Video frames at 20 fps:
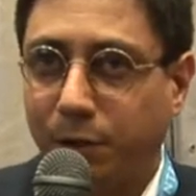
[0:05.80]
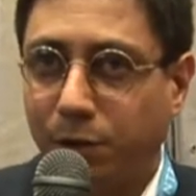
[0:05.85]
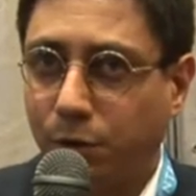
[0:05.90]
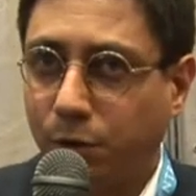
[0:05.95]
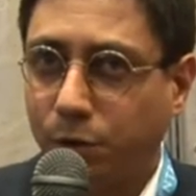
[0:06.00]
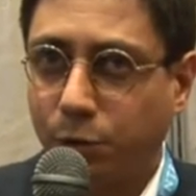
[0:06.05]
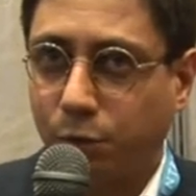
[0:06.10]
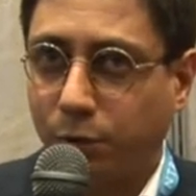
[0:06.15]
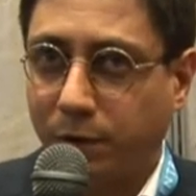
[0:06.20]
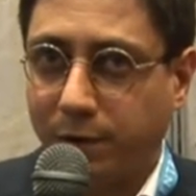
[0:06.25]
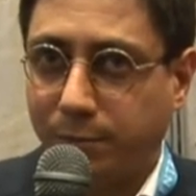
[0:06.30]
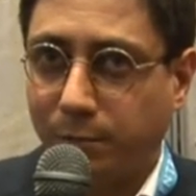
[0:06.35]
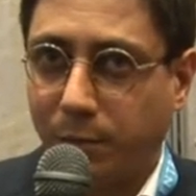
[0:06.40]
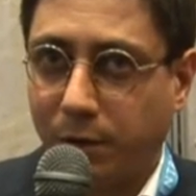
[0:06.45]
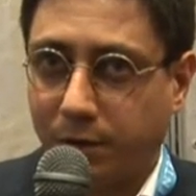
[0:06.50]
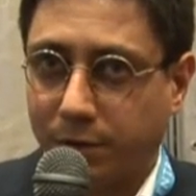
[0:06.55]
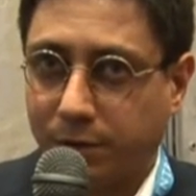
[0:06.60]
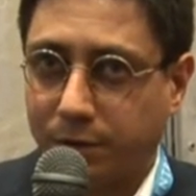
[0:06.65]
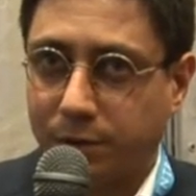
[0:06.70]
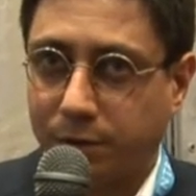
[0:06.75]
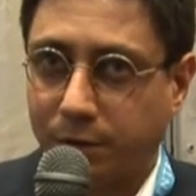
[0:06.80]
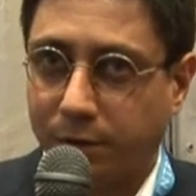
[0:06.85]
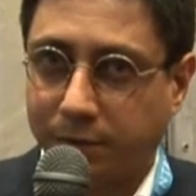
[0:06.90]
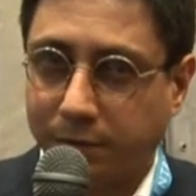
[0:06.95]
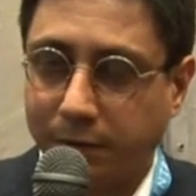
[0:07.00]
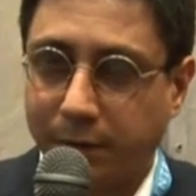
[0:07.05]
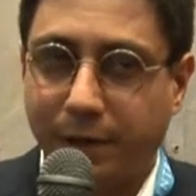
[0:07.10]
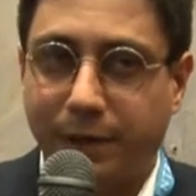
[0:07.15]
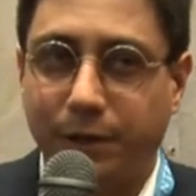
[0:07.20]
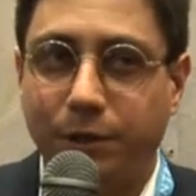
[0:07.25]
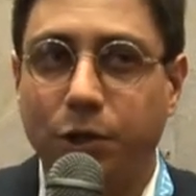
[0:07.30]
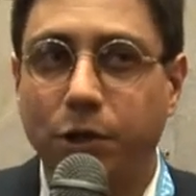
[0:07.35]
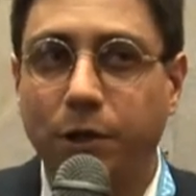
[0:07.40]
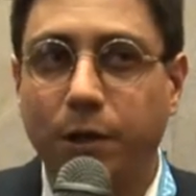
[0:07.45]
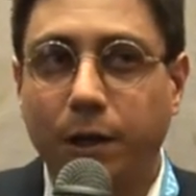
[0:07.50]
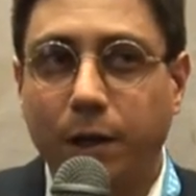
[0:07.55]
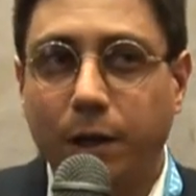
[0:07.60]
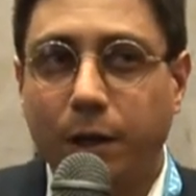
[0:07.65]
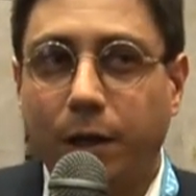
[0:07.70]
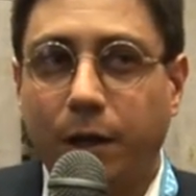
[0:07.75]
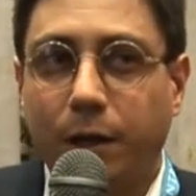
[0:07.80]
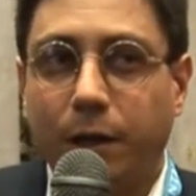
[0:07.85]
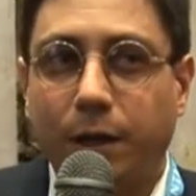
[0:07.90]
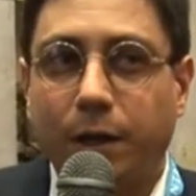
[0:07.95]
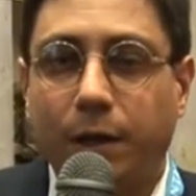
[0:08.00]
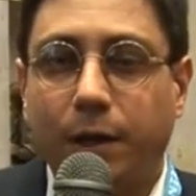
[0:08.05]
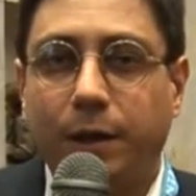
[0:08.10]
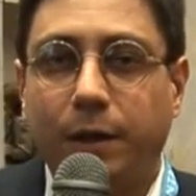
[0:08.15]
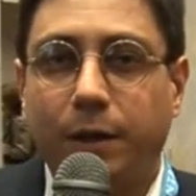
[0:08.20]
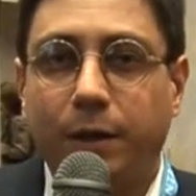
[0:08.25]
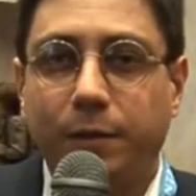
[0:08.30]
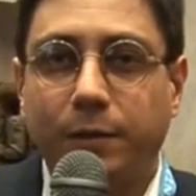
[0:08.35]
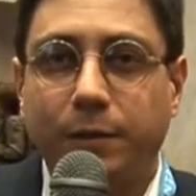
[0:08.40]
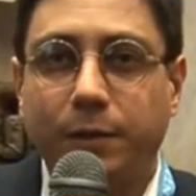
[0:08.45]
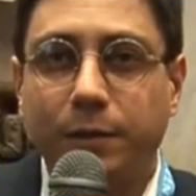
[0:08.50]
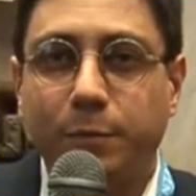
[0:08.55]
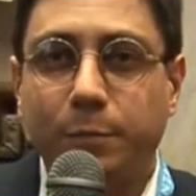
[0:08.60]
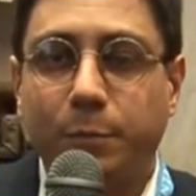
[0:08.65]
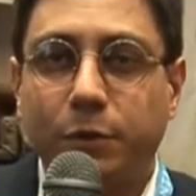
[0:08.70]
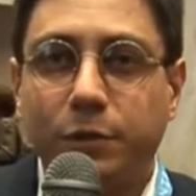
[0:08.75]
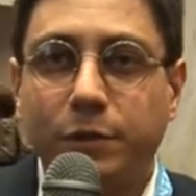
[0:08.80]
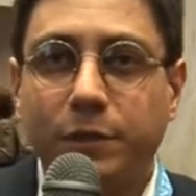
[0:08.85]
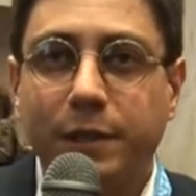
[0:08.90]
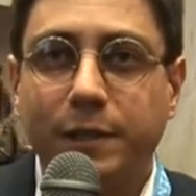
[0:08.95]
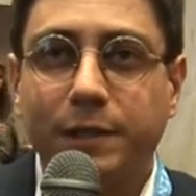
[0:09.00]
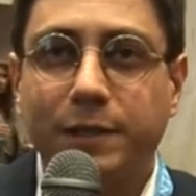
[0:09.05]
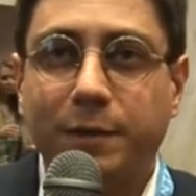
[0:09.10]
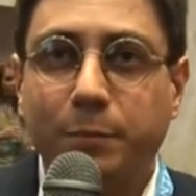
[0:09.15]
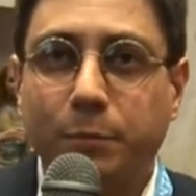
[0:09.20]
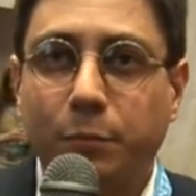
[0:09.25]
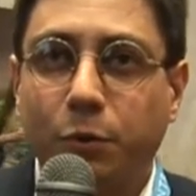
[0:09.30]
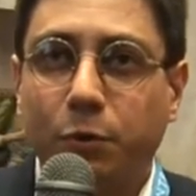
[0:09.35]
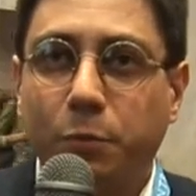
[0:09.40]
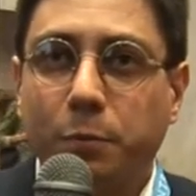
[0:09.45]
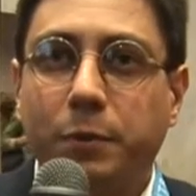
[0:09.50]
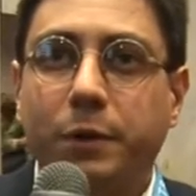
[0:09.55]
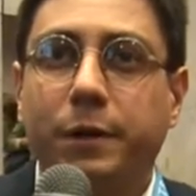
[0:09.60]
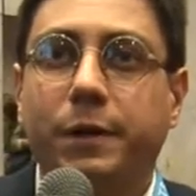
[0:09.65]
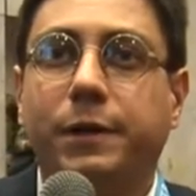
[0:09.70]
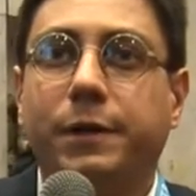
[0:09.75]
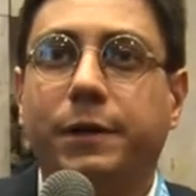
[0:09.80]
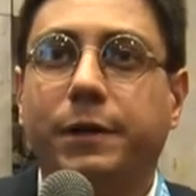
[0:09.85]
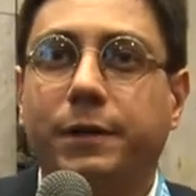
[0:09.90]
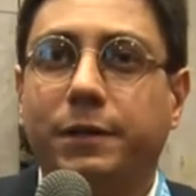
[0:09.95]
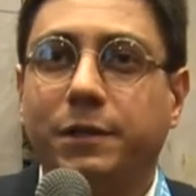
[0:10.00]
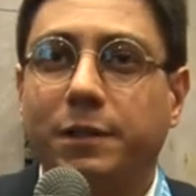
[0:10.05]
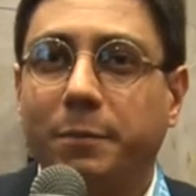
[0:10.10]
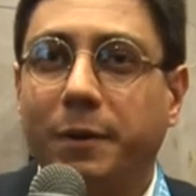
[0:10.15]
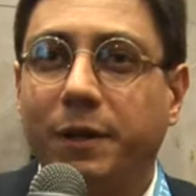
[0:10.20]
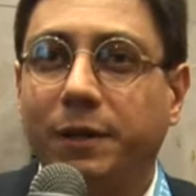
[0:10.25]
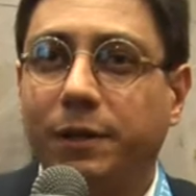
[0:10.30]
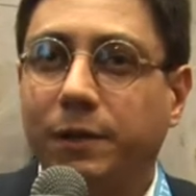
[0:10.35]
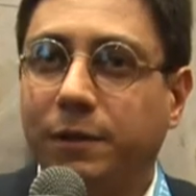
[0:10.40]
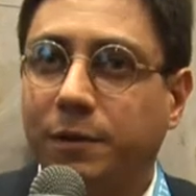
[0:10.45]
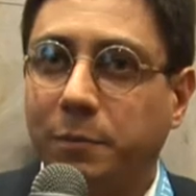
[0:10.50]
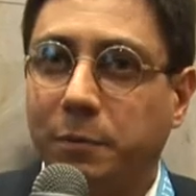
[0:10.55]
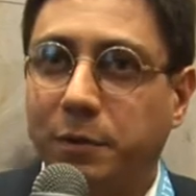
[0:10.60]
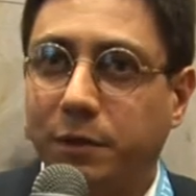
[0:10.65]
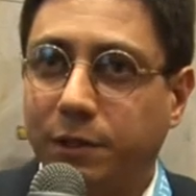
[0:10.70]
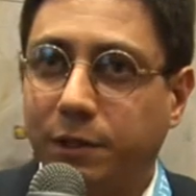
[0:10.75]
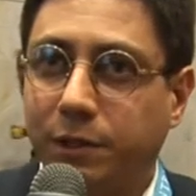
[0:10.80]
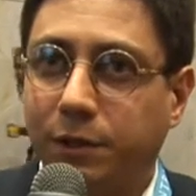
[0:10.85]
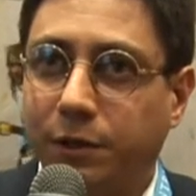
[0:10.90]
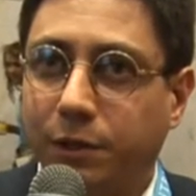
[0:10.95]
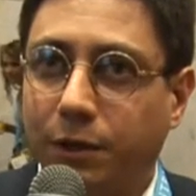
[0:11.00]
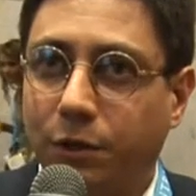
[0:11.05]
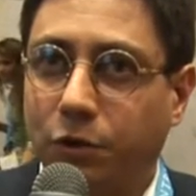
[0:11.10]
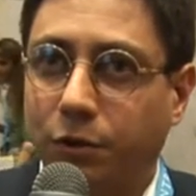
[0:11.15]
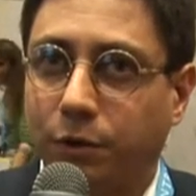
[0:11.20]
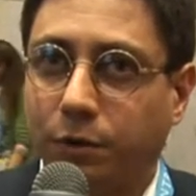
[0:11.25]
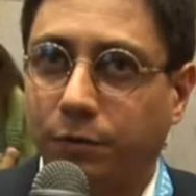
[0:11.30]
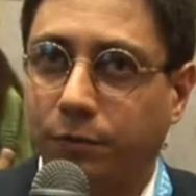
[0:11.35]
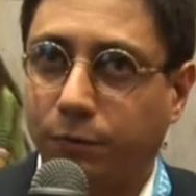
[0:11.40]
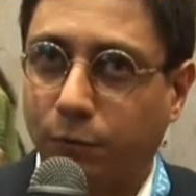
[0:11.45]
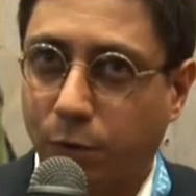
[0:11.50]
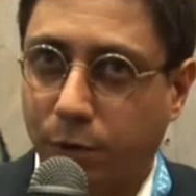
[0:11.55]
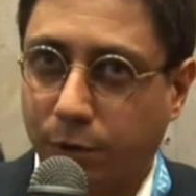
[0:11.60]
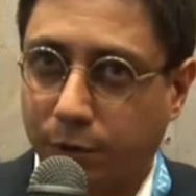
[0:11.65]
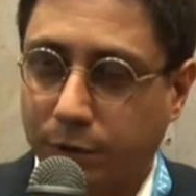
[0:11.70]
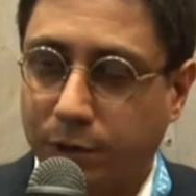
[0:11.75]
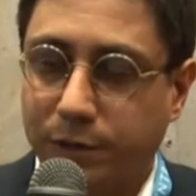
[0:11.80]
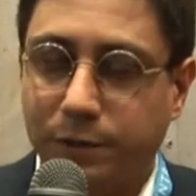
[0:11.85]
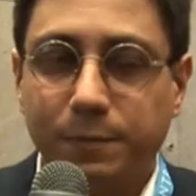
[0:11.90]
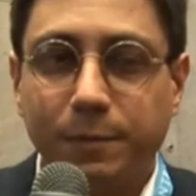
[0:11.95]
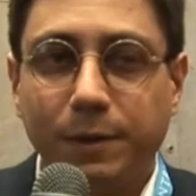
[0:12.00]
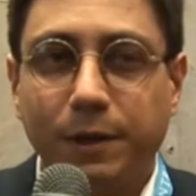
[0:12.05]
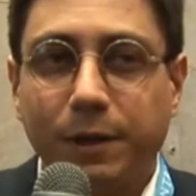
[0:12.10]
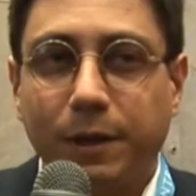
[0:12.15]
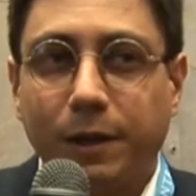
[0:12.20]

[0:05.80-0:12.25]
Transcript: below 12 months of age uh, did possess a proper semantic representation of words.